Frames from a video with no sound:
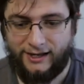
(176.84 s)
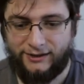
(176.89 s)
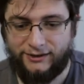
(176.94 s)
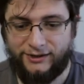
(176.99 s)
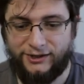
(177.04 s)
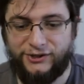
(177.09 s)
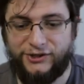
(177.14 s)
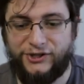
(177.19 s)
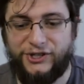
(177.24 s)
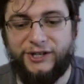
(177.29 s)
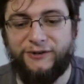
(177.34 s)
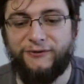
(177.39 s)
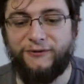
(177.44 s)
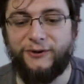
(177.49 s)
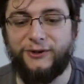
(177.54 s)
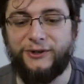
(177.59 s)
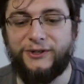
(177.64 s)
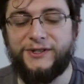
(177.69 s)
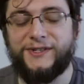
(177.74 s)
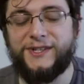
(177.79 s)
the
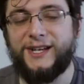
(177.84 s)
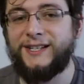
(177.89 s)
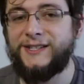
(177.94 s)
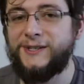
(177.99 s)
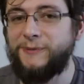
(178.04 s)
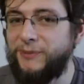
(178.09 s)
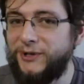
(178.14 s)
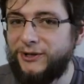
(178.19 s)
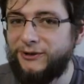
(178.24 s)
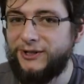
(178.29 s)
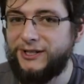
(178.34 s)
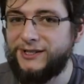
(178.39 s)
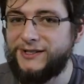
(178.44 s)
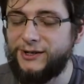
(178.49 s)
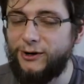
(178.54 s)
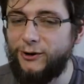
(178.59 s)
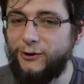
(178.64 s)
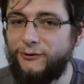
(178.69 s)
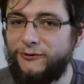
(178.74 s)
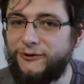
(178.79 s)
Geforce
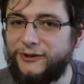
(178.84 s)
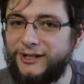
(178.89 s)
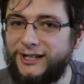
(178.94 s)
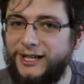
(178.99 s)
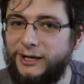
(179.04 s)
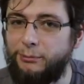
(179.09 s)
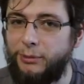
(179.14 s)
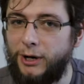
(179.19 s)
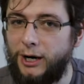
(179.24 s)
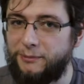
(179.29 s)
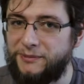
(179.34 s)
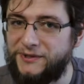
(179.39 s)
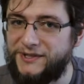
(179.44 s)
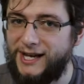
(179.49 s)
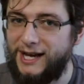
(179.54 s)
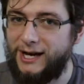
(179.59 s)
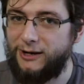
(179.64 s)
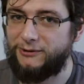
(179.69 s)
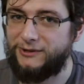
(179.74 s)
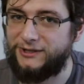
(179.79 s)
Experience overlay pops
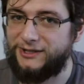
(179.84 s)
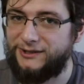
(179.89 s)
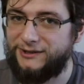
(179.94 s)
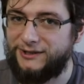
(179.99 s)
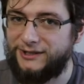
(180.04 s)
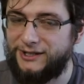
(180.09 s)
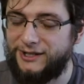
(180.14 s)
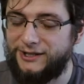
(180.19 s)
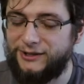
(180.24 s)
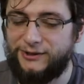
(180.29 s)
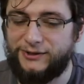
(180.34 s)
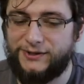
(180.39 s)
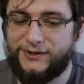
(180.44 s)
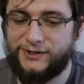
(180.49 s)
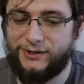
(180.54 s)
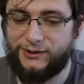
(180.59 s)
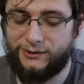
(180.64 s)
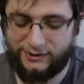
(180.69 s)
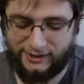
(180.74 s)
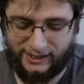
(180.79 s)
out,
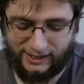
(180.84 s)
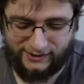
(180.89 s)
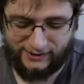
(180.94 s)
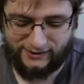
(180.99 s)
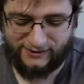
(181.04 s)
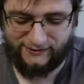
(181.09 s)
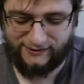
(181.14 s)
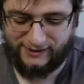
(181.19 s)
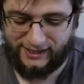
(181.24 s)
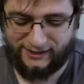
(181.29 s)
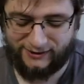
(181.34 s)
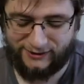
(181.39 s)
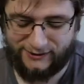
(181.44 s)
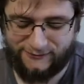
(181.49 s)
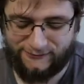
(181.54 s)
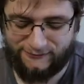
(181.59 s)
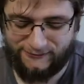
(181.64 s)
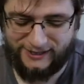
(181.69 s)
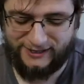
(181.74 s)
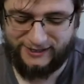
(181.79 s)
So that's
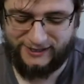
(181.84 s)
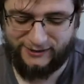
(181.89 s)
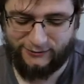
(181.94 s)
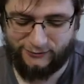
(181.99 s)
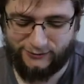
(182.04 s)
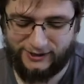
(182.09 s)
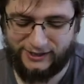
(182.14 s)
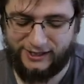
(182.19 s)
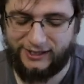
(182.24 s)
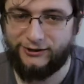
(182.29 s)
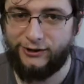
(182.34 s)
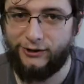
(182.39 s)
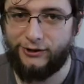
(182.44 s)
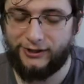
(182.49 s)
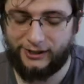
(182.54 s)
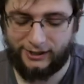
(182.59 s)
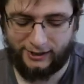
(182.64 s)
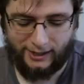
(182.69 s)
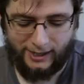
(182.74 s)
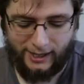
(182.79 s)
really
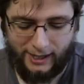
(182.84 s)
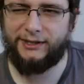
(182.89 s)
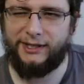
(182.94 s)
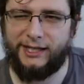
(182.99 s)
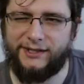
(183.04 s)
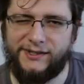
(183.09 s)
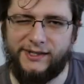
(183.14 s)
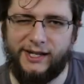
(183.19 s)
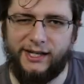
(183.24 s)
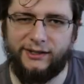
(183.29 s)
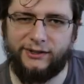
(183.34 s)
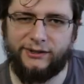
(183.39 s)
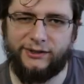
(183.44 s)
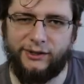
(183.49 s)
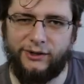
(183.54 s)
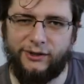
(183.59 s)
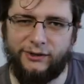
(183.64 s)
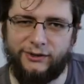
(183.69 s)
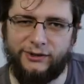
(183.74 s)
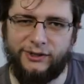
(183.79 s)
annoying. But that's not
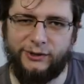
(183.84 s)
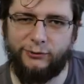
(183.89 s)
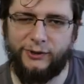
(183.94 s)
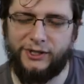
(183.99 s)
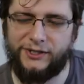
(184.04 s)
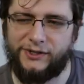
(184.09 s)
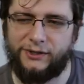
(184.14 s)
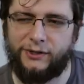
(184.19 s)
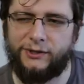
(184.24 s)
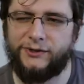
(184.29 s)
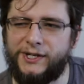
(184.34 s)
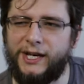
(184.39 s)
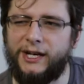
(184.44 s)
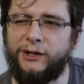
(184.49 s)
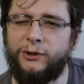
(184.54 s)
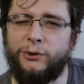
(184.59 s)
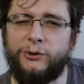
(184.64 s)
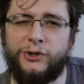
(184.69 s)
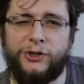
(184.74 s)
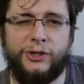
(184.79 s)
the only reason, I
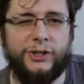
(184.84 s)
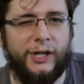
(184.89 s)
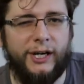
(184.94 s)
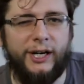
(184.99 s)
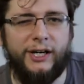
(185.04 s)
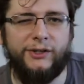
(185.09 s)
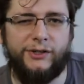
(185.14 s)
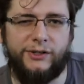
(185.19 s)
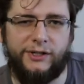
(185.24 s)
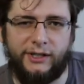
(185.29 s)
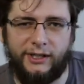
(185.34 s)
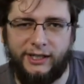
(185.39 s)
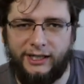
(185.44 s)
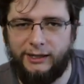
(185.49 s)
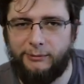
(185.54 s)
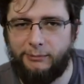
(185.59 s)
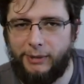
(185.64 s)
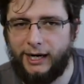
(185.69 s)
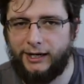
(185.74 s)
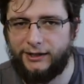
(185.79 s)
could change the
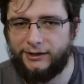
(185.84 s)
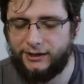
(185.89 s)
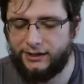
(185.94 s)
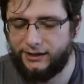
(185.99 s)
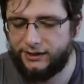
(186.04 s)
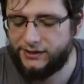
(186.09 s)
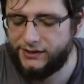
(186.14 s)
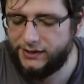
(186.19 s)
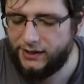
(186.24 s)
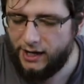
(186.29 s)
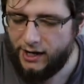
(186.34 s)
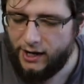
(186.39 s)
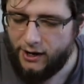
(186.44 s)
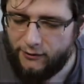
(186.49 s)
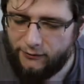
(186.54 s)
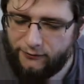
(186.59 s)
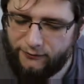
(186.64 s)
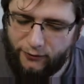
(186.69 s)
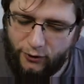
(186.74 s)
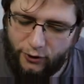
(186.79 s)
key bindings
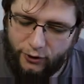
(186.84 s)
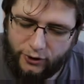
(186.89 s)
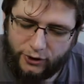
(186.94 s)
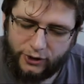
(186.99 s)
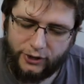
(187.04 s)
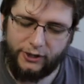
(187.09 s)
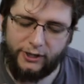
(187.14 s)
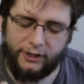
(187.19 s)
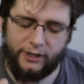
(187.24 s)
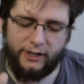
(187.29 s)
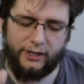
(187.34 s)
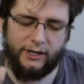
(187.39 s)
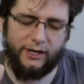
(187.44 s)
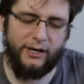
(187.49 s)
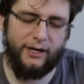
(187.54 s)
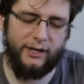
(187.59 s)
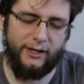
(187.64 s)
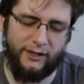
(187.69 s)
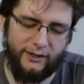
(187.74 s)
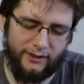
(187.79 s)
for
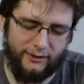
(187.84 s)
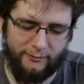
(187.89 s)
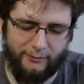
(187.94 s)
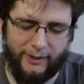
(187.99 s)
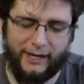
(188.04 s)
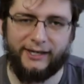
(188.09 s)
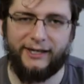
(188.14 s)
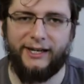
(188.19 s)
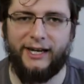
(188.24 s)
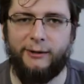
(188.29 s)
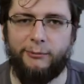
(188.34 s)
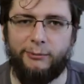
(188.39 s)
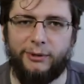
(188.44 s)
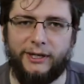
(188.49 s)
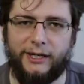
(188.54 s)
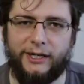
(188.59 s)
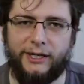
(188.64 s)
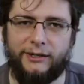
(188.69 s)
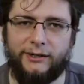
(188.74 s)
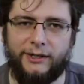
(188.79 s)
my
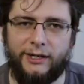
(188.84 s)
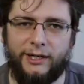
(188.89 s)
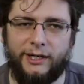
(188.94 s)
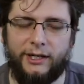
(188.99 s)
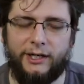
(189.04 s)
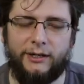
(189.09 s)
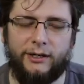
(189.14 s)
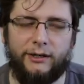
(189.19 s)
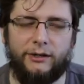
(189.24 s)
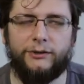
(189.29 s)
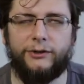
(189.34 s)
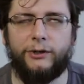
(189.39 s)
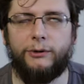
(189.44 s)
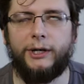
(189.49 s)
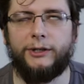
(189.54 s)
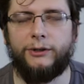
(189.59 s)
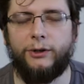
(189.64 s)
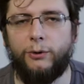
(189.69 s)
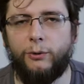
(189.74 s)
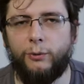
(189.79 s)
gameplay, although
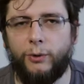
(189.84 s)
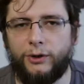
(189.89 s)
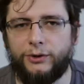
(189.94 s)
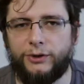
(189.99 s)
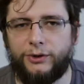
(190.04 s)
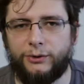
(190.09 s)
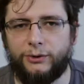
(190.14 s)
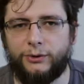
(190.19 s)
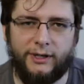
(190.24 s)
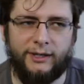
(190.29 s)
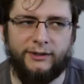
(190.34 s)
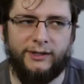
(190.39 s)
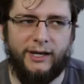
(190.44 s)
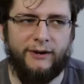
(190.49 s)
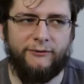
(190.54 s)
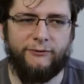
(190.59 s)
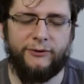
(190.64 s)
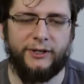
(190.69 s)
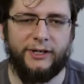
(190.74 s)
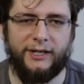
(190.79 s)
I don't want to, and
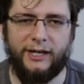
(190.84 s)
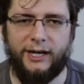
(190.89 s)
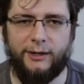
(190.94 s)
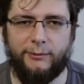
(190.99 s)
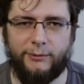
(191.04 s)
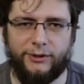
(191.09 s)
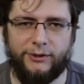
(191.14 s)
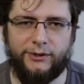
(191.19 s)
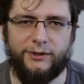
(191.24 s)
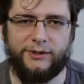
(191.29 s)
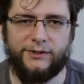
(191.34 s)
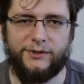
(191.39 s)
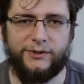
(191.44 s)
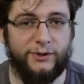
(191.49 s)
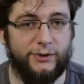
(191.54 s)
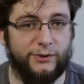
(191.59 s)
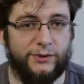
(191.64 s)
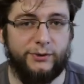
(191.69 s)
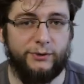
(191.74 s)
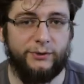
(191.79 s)
every gamer is
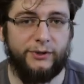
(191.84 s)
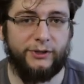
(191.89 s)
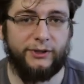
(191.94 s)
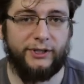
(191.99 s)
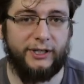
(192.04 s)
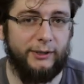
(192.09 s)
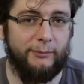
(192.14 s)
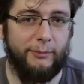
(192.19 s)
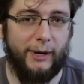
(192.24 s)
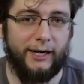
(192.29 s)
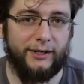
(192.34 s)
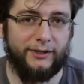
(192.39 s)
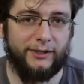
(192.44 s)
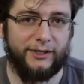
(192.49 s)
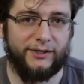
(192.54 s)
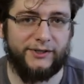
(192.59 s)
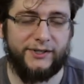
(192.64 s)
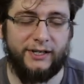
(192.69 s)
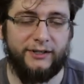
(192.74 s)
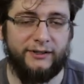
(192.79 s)
used to their key
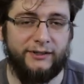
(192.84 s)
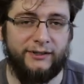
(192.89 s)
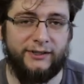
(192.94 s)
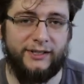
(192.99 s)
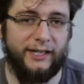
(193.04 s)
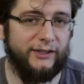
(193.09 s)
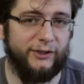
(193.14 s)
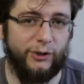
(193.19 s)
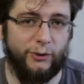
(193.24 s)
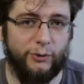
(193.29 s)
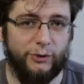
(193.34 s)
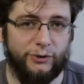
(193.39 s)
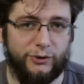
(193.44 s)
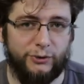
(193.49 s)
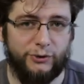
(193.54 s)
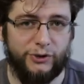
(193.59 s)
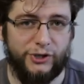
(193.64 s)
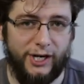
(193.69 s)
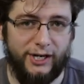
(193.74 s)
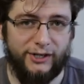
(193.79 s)
bindings and they don't want
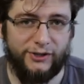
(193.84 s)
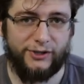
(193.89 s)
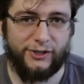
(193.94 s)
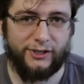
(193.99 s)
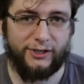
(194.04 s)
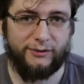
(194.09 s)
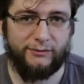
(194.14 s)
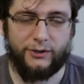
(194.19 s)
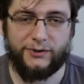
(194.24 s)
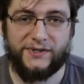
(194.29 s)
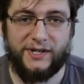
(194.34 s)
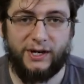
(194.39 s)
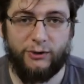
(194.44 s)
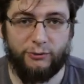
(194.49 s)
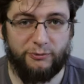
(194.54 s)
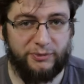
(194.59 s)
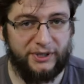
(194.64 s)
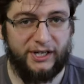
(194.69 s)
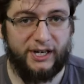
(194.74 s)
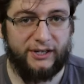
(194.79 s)
to change it because that
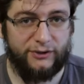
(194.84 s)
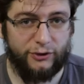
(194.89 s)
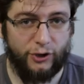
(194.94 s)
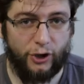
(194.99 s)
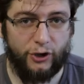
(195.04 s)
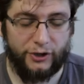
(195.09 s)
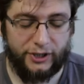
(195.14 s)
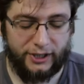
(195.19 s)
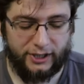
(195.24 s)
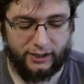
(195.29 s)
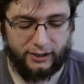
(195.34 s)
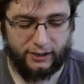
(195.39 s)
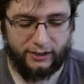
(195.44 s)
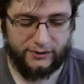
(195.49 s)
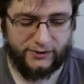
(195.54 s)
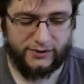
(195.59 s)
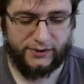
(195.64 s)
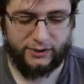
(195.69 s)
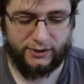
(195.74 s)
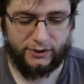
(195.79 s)
would be annoying.
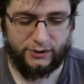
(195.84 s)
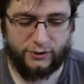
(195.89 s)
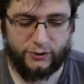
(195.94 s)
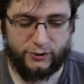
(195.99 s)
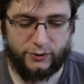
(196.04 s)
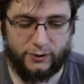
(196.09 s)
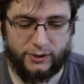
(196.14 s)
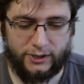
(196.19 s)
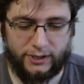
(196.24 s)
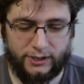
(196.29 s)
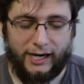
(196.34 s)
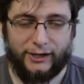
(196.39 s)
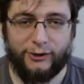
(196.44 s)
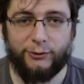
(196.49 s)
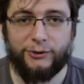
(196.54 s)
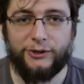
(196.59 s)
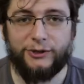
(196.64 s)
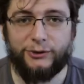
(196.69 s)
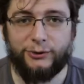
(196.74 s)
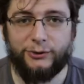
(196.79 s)
So I
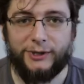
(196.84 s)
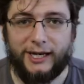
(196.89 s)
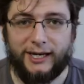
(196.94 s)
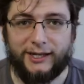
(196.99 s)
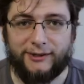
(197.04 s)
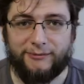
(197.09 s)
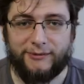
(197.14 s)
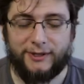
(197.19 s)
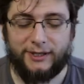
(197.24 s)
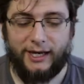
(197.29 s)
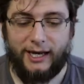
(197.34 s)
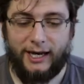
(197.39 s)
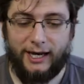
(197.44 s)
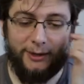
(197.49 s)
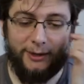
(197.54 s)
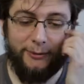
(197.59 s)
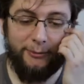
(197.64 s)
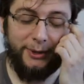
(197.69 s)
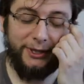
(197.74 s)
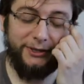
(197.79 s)
don't want to do that.
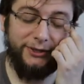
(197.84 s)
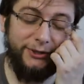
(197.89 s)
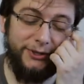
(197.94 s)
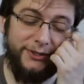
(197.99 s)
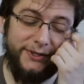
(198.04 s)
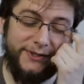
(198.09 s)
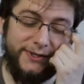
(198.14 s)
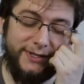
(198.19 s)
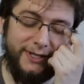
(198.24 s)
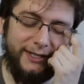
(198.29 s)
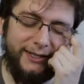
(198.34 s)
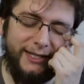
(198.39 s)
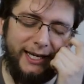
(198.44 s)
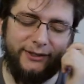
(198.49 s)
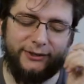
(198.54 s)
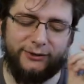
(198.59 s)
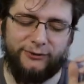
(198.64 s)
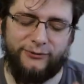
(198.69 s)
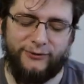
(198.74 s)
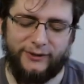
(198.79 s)
But there is
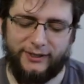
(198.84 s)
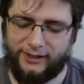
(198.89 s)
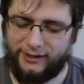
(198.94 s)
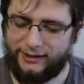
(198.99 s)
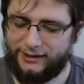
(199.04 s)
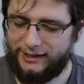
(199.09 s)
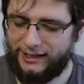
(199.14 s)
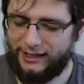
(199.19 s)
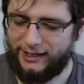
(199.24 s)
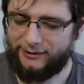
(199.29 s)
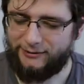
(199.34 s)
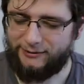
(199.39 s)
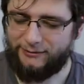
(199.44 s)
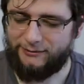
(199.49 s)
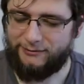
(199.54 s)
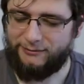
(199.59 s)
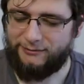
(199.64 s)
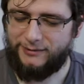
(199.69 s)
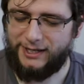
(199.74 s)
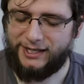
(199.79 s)
another thing that
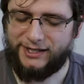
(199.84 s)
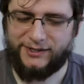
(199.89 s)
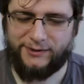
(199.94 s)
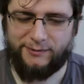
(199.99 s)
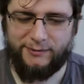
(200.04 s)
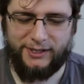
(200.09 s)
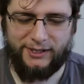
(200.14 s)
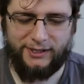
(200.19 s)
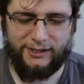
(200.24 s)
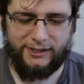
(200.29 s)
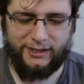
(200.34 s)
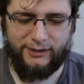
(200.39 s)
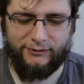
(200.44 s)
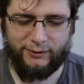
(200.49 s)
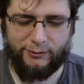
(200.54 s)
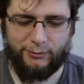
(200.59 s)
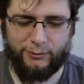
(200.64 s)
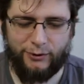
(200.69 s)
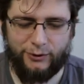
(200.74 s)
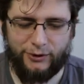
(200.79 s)
makes me
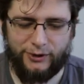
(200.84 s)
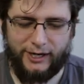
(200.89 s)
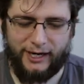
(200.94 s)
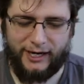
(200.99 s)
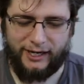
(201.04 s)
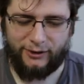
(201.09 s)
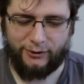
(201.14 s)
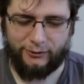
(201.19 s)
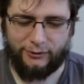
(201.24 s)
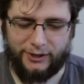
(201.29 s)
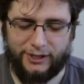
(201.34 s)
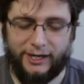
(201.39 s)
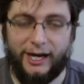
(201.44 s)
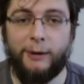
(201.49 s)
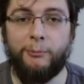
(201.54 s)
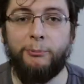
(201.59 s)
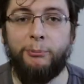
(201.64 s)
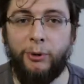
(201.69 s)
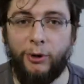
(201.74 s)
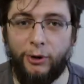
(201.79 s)
even more angry.
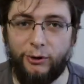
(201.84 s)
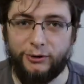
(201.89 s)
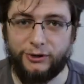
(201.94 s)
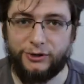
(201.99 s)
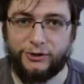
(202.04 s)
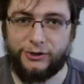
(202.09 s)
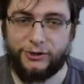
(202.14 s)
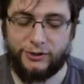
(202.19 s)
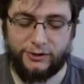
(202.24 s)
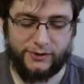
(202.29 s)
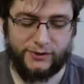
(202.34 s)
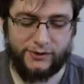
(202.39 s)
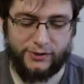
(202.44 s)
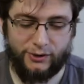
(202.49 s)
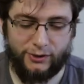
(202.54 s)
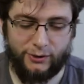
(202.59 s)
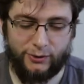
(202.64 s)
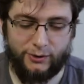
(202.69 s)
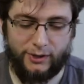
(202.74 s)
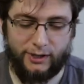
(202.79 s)
I'm Polish,
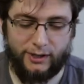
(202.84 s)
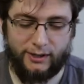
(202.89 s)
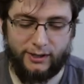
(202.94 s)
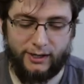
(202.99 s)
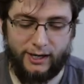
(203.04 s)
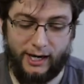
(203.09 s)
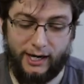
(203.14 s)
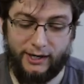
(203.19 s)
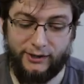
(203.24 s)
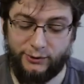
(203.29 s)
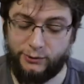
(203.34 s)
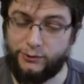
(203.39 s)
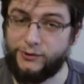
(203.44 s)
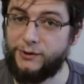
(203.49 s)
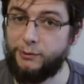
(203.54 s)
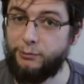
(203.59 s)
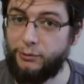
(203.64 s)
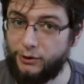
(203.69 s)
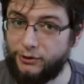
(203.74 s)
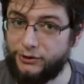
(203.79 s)
so I use
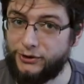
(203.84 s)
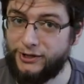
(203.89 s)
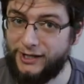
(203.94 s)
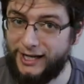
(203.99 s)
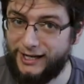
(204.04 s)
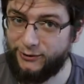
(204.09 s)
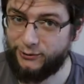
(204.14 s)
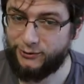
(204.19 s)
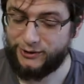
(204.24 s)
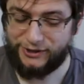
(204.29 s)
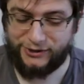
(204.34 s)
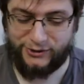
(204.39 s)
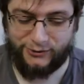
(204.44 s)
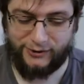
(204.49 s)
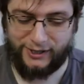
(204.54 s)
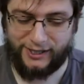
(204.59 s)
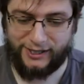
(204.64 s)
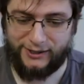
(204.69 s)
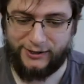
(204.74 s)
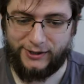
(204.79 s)
the Polish language,
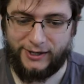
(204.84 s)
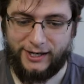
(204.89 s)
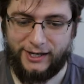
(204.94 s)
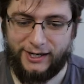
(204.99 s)
right?